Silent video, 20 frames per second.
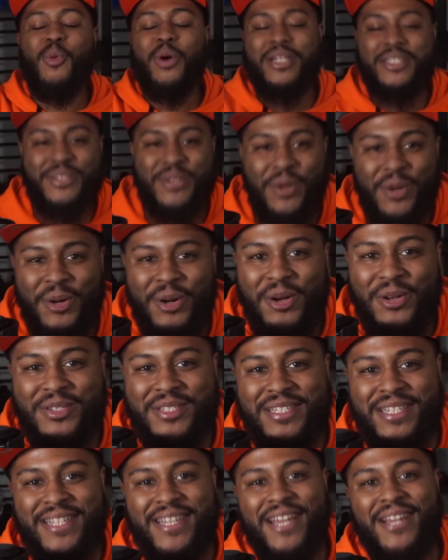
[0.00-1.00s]
What's going on,
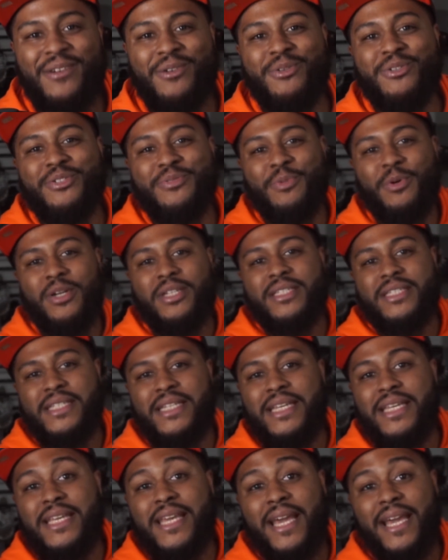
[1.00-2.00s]
CK Crucial Your boy
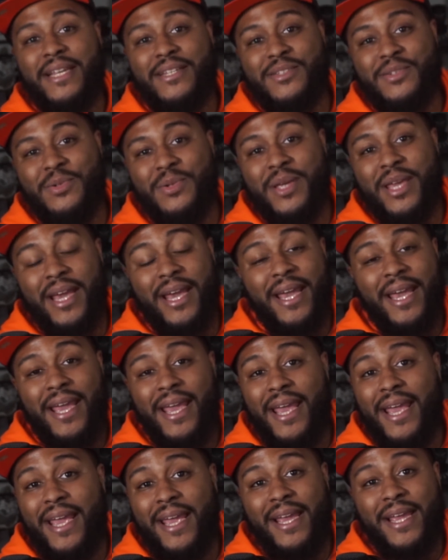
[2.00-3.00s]

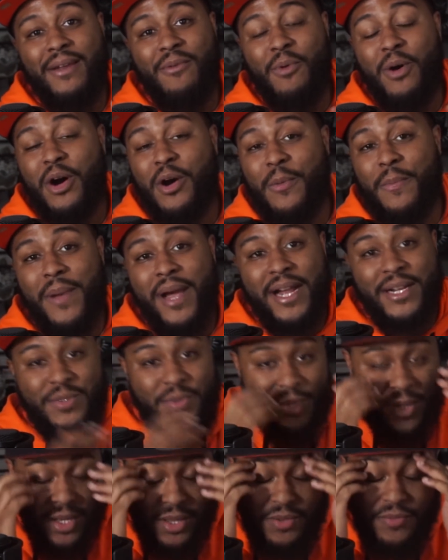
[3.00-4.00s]
CK2K, and welcome back
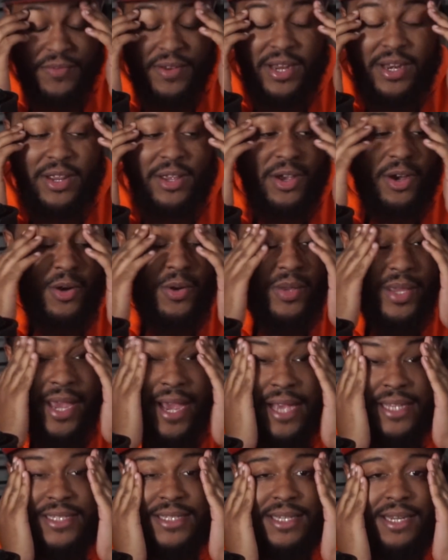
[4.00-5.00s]
to another video.
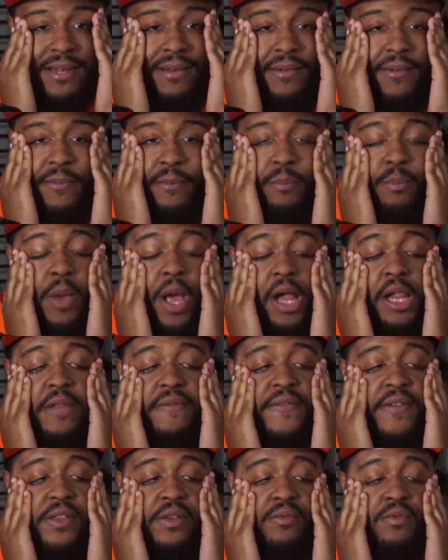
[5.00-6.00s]
Yes,
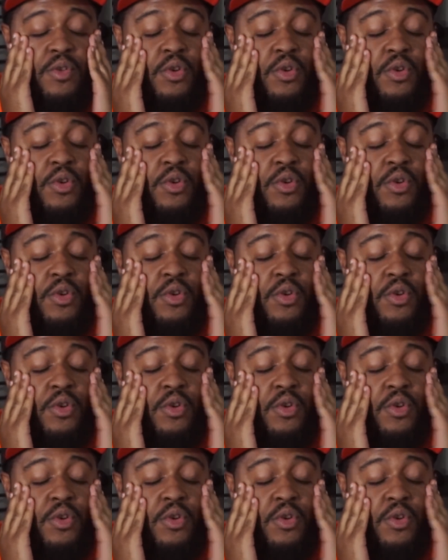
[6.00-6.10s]
elephant in the